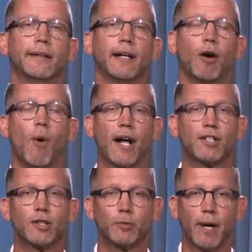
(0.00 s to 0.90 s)
I
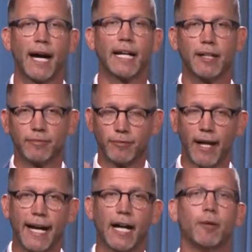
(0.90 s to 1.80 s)
watched his body
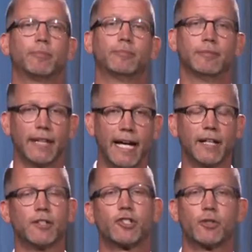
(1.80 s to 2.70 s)
fly up, land
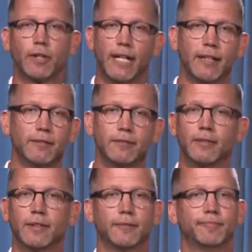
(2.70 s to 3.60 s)
in the street.
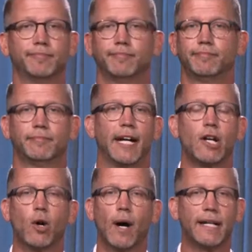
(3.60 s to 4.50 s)

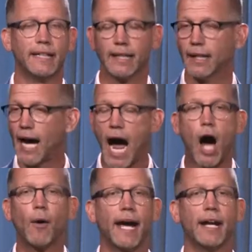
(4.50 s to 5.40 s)
Had no idea
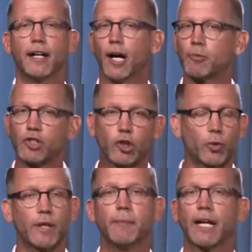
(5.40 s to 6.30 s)
how I ended up
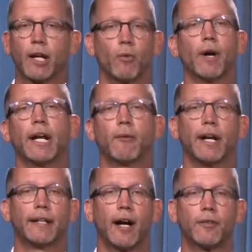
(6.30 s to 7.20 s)
screaming and running
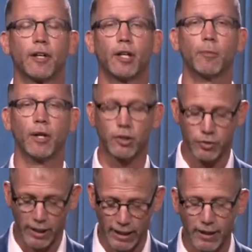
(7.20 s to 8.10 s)
right out there in the middle of the
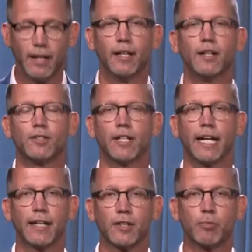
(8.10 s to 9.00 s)
street,
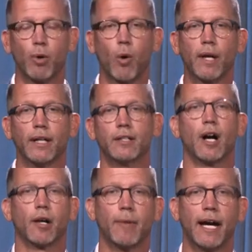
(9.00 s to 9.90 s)
seeing this broken
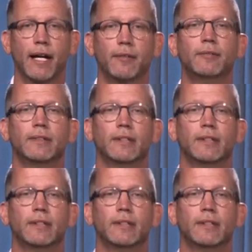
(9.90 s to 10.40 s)
young man